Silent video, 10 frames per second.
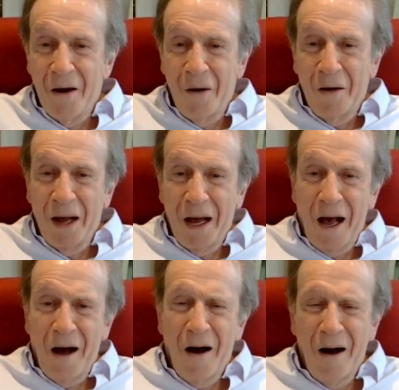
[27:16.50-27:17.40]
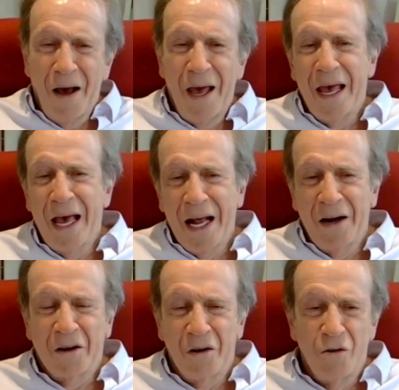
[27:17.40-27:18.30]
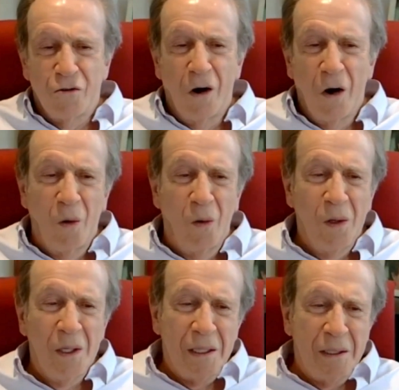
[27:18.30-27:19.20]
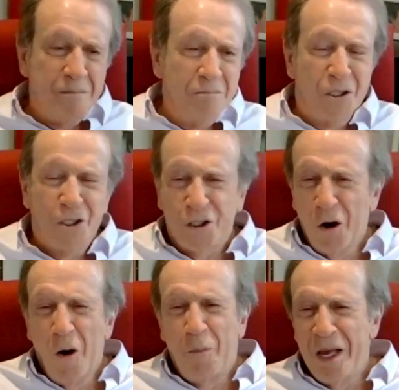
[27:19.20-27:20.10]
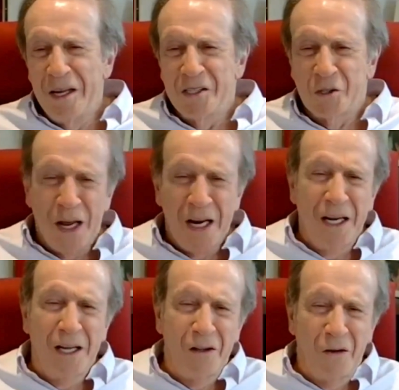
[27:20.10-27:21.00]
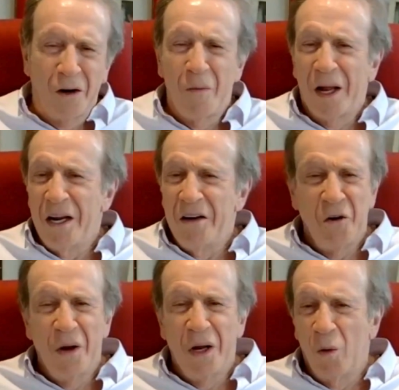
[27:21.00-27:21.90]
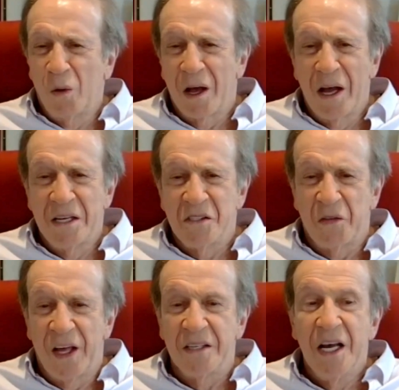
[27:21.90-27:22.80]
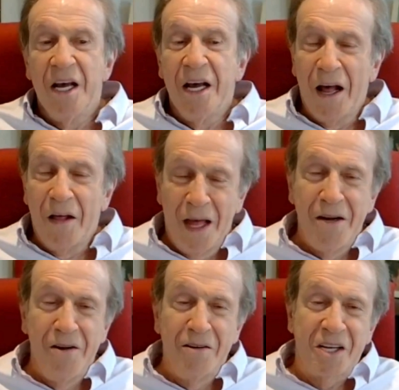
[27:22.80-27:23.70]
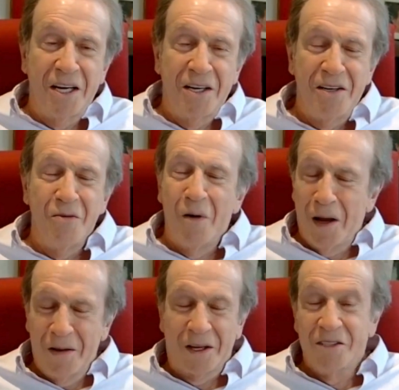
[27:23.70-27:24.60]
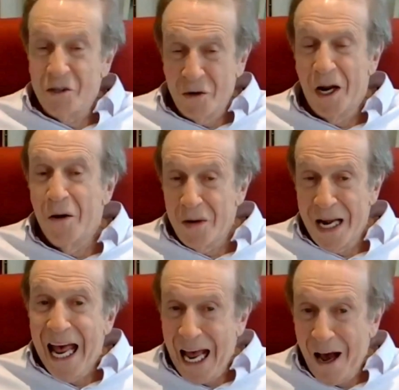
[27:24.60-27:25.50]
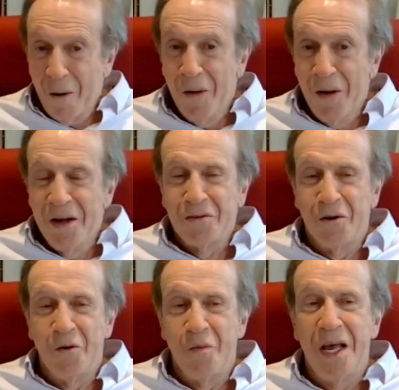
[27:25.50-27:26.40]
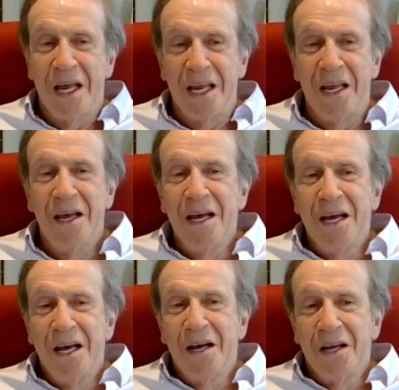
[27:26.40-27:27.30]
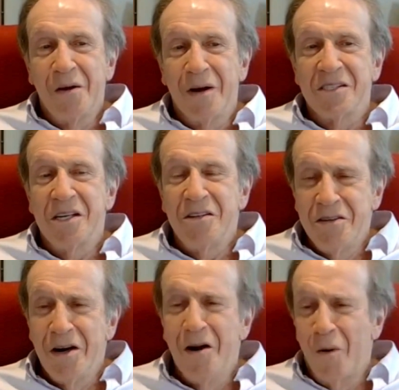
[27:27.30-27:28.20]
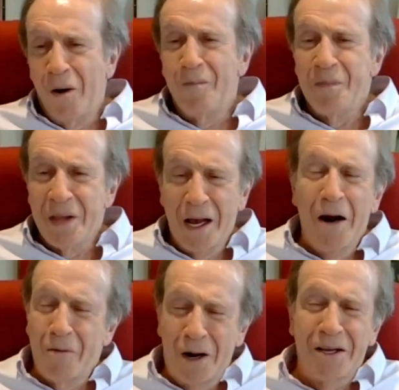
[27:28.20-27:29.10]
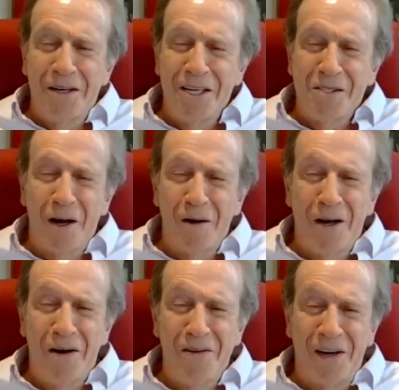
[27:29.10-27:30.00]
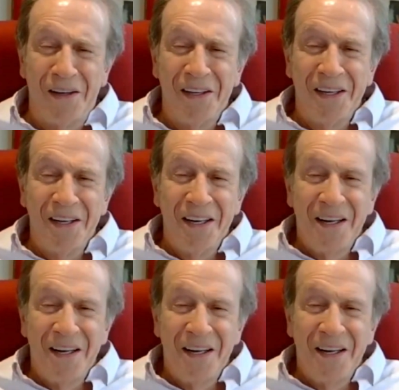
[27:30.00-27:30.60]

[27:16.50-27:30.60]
You know, high, out of control, shopping, spending a lot of money, doing all kinds of things. And then you say, you might, because you know now through me, you know, I said, you know what? I reckon he's bipolar.